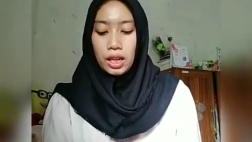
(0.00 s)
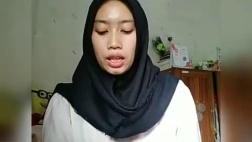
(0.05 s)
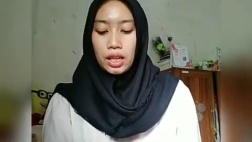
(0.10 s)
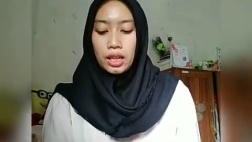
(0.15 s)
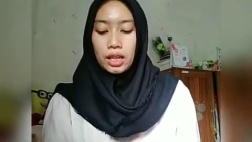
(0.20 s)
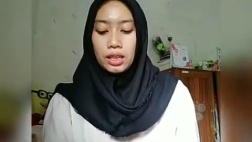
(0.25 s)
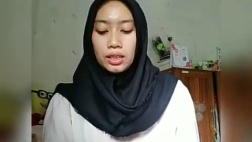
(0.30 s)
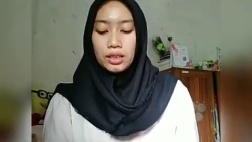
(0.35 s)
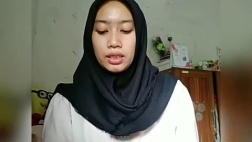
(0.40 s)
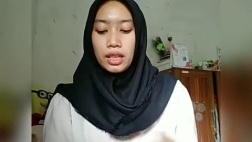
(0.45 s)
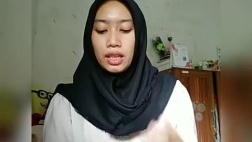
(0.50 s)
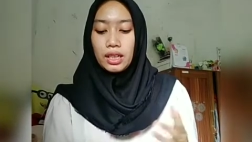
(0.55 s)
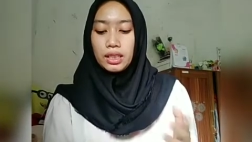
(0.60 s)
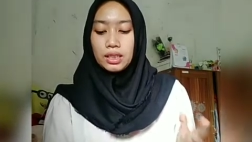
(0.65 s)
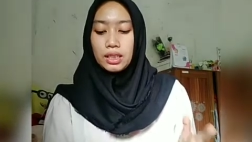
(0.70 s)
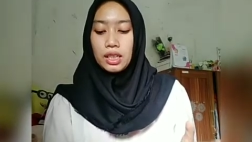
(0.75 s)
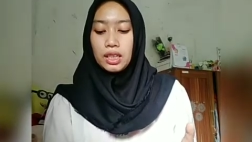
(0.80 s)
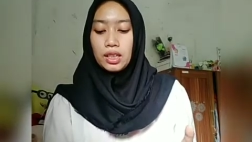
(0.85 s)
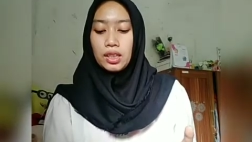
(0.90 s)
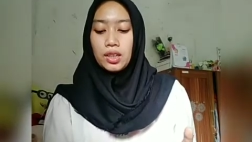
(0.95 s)
And next,
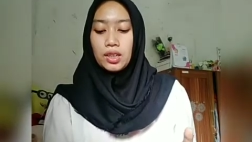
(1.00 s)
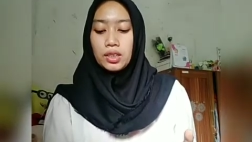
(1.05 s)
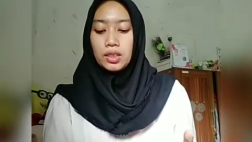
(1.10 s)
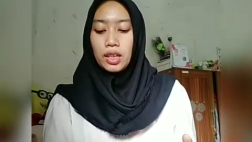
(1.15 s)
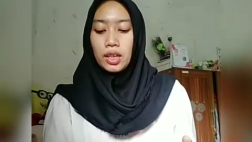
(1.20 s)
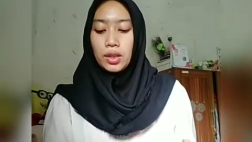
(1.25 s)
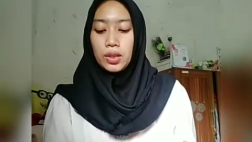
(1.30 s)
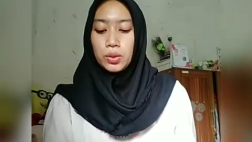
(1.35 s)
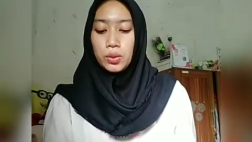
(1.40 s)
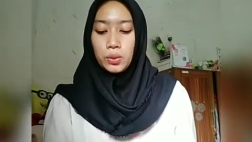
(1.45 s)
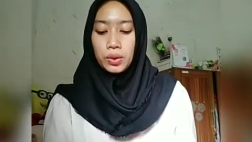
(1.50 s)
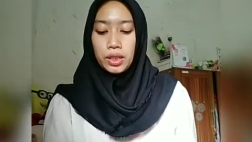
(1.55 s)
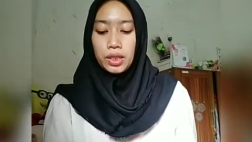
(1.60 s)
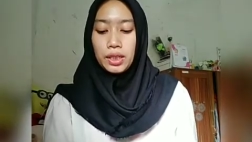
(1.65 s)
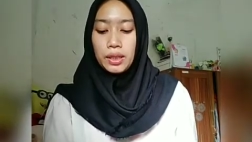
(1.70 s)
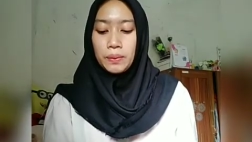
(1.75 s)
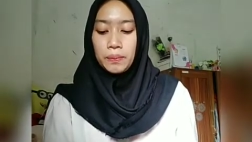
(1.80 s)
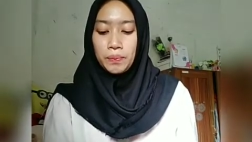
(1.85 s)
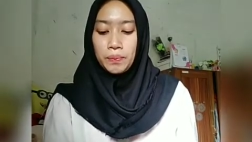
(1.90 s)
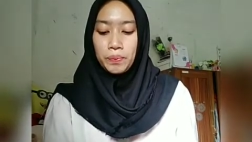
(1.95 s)
according
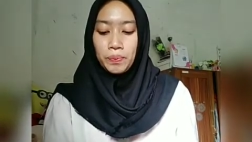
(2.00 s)
Sui,